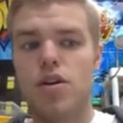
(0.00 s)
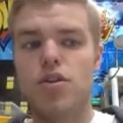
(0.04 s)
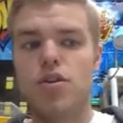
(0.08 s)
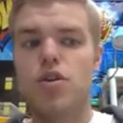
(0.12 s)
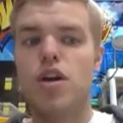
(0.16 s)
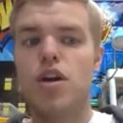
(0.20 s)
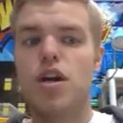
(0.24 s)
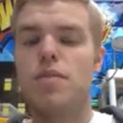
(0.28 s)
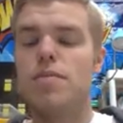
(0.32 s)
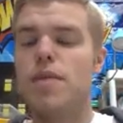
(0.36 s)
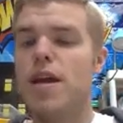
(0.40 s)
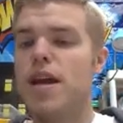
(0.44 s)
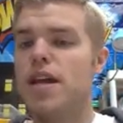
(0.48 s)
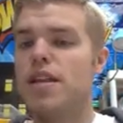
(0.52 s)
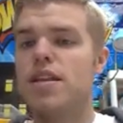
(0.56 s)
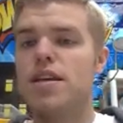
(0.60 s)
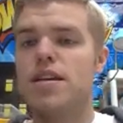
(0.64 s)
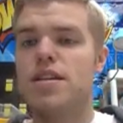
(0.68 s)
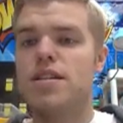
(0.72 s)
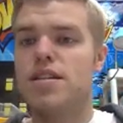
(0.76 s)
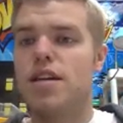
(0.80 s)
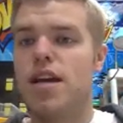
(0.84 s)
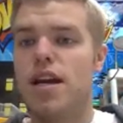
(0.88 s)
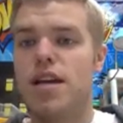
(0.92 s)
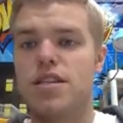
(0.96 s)
you can make
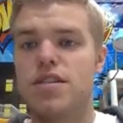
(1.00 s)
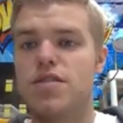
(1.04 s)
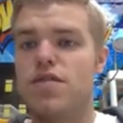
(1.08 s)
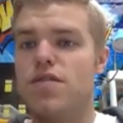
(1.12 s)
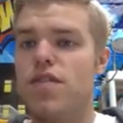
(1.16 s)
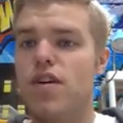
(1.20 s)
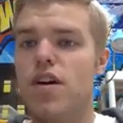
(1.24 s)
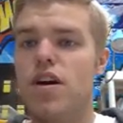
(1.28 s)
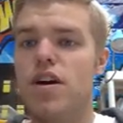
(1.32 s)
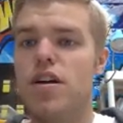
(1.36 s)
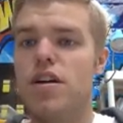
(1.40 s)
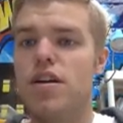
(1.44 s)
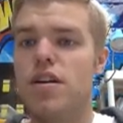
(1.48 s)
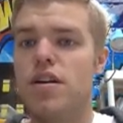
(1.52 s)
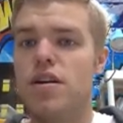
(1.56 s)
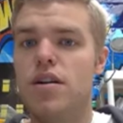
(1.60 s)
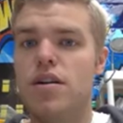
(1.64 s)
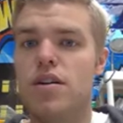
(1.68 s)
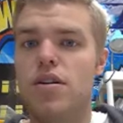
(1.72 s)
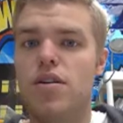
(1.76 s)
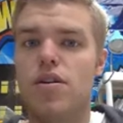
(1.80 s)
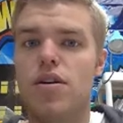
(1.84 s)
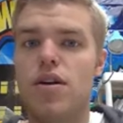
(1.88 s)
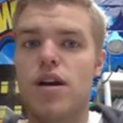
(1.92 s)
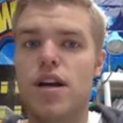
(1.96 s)
this as fun
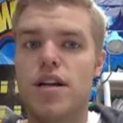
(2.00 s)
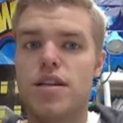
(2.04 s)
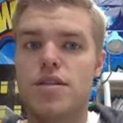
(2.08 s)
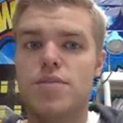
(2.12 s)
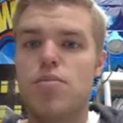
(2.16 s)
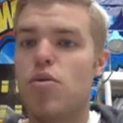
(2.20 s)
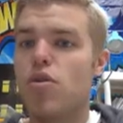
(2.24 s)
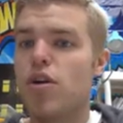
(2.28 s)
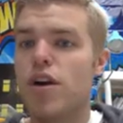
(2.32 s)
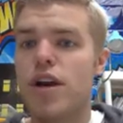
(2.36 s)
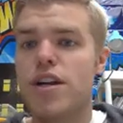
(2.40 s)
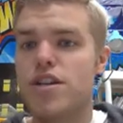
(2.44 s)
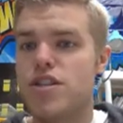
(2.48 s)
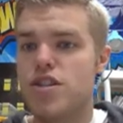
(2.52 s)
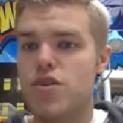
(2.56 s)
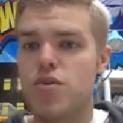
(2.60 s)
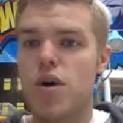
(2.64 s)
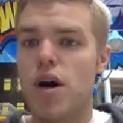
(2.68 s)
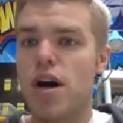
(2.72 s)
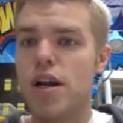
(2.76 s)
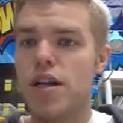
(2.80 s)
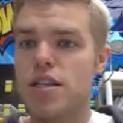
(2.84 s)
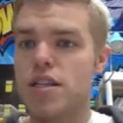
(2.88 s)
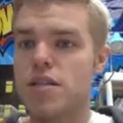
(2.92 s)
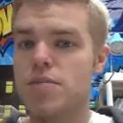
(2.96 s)
or as boring as you
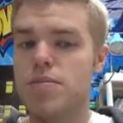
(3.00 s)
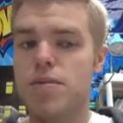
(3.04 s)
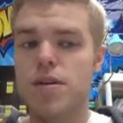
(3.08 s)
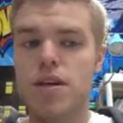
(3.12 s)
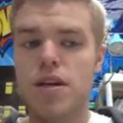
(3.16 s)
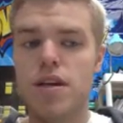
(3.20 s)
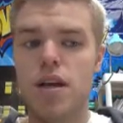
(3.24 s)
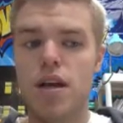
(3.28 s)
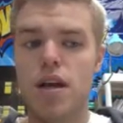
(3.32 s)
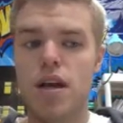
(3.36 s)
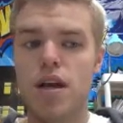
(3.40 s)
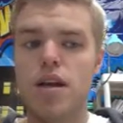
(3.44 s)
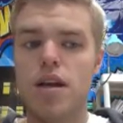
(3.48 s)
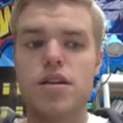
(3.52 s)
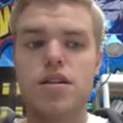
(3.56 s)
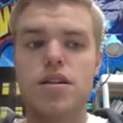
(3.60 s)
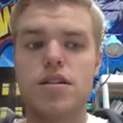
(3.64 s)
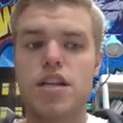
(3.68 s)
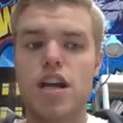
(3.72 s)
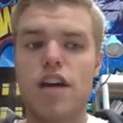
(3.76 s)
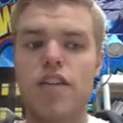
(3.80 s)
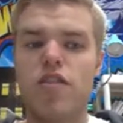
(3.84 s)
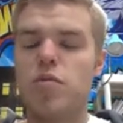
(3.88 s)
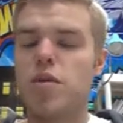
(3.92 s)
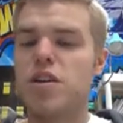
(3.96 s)
want it to be, just
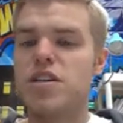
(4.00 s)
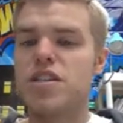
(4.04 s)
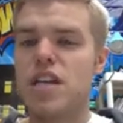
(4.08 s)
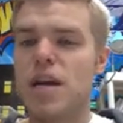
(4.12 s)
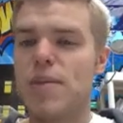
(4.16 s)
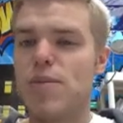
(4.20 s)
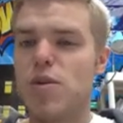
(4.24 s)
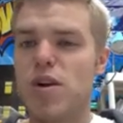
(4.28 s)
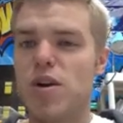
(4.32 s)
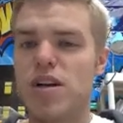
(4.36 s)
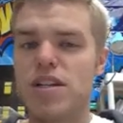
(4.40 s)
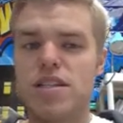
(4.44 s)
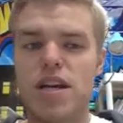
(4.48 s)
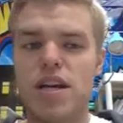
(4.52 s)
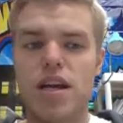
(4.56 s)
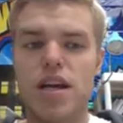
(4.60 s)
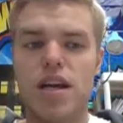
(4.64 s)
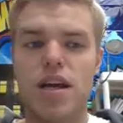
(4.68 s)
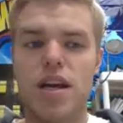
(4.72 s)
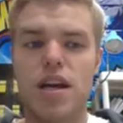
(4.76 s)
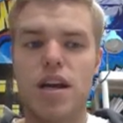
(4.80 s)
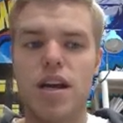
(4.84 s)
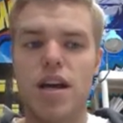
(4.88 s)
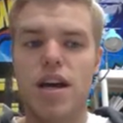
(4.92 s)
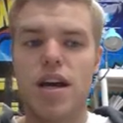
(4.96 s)
however much time you want to take.